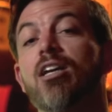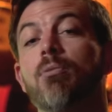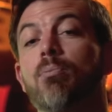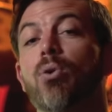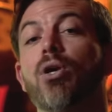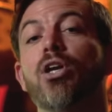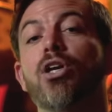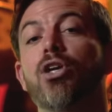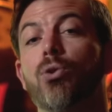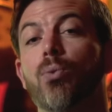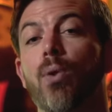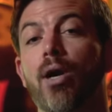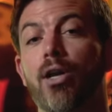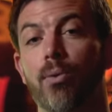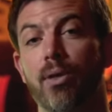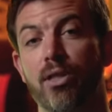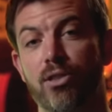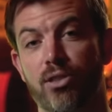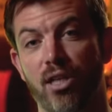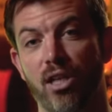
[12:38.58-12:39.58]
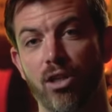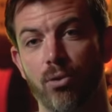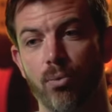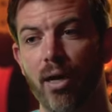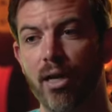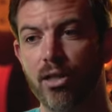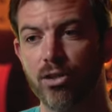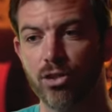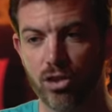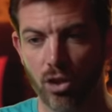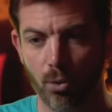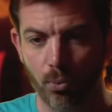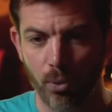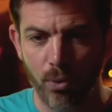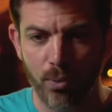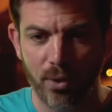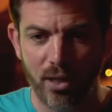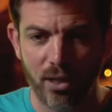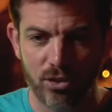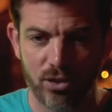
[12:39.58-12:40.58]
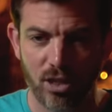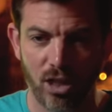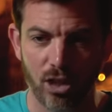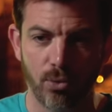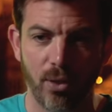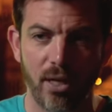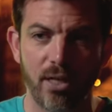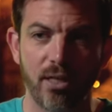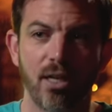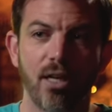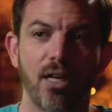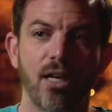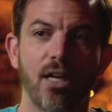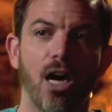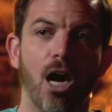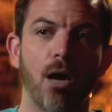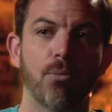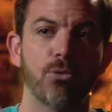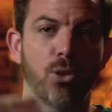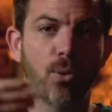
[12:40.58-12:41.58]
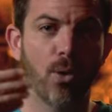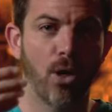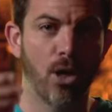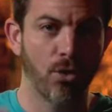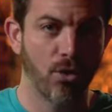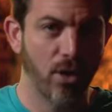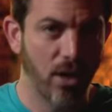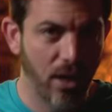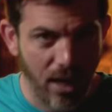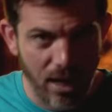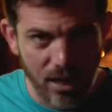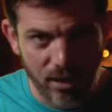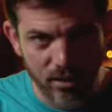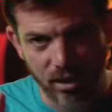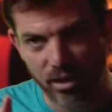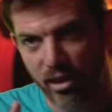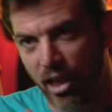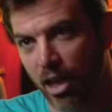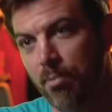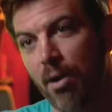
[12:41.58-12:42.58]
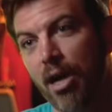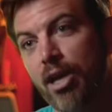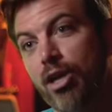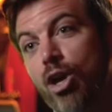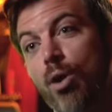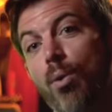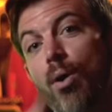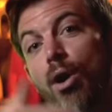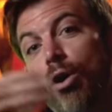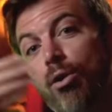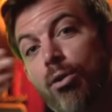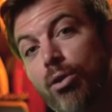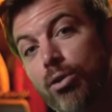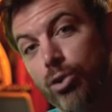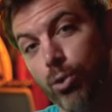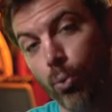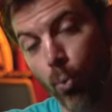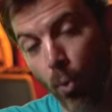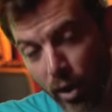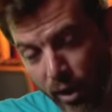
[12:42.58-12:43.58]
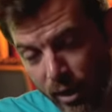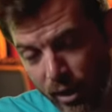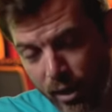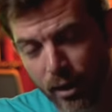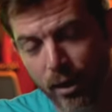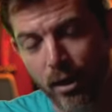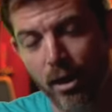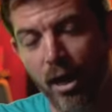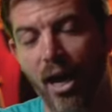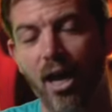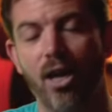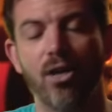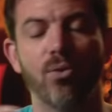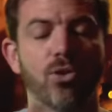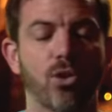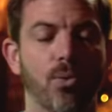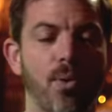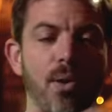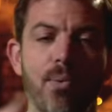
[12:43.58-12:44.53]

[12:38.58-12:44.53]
a pretty good way to accelerate. And so we would accelerate up to 108, then they might go 120. And so